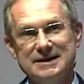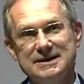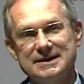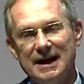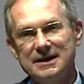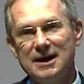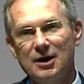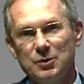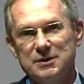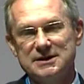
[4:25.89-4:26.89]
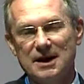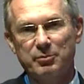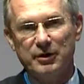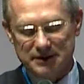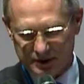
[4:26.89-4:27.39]
standalone
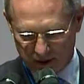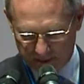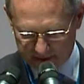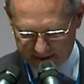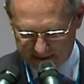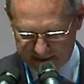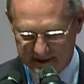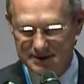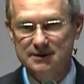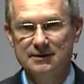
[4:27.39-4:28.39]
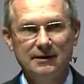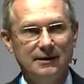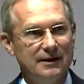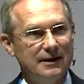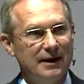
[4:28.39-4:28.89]
separated competencies,
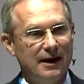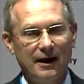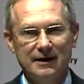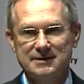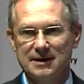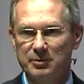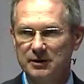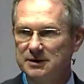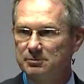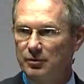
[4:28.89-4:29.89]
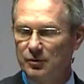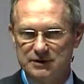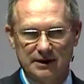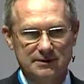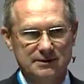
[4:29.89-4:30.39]
and separated
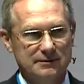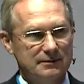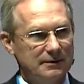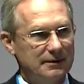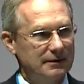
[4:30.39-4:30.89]
projects.